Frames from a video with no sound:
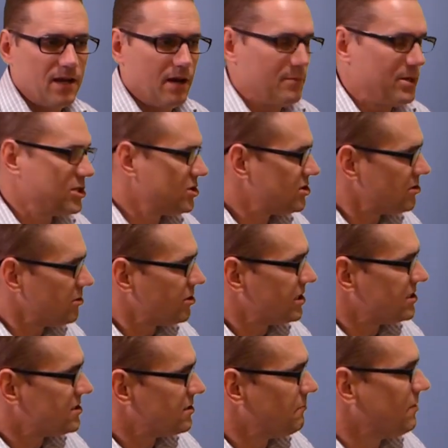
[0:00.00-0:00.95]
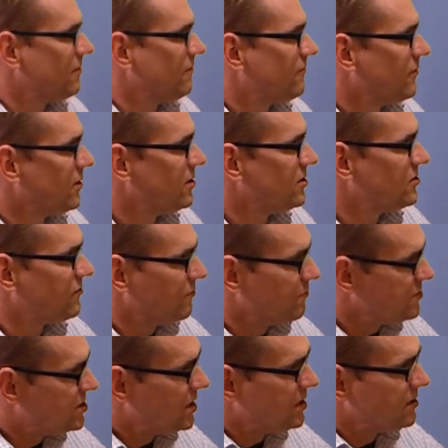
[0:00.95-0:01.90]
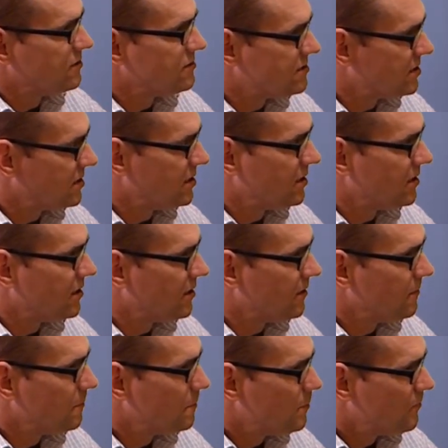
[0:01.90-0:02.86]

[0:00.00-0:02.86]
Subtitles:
I mean, just look at some of the footage from JUZ here.